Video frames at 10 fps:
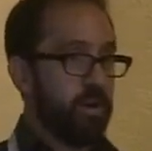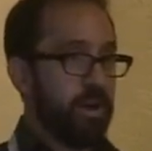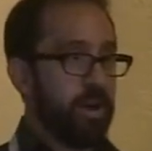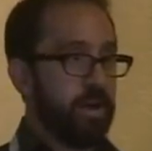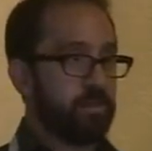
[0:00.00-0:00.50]

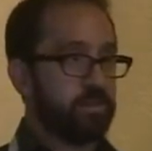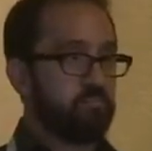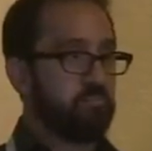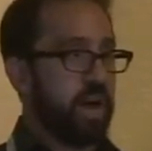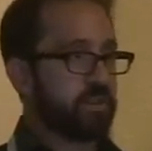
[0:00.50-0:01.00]
And
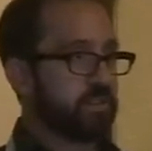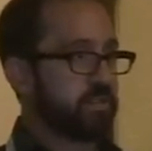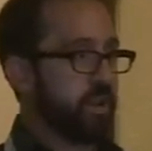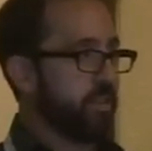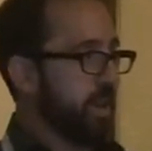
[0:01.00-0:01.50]
not to
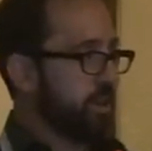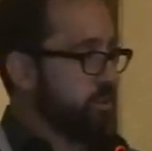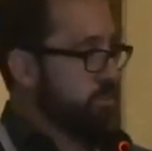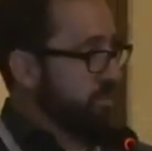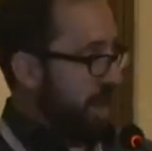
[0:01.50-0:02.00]
say that
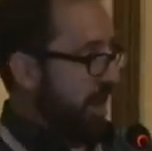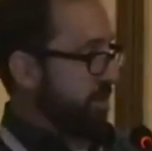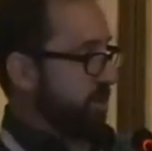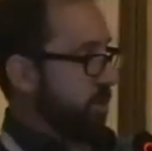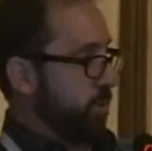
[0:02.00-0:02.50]
you
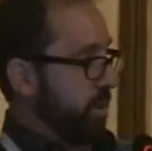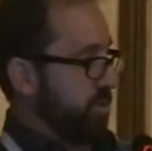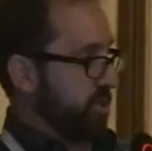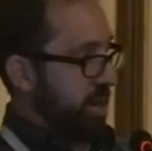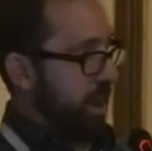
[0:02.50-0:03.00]
can't do it with
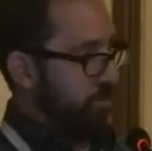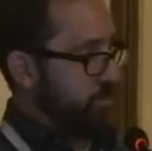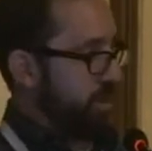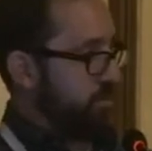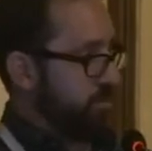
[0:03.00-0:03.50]
Gen
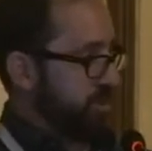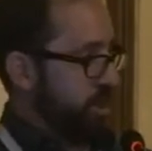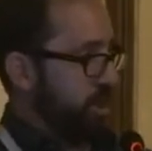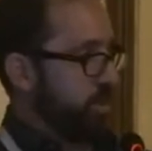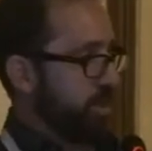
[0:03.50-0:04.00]
M and
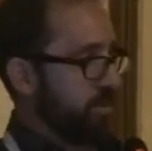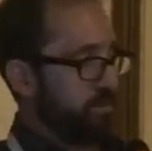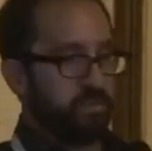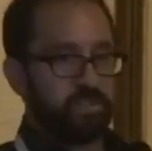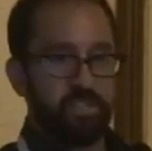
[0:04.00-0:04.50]
starting with the
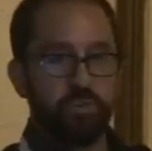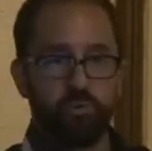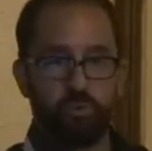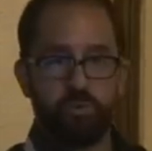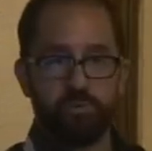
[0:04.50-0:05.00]

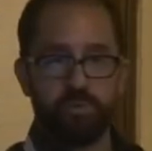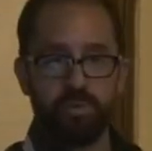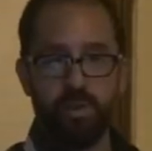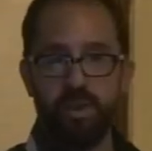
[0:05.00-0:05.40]
15-year-olds,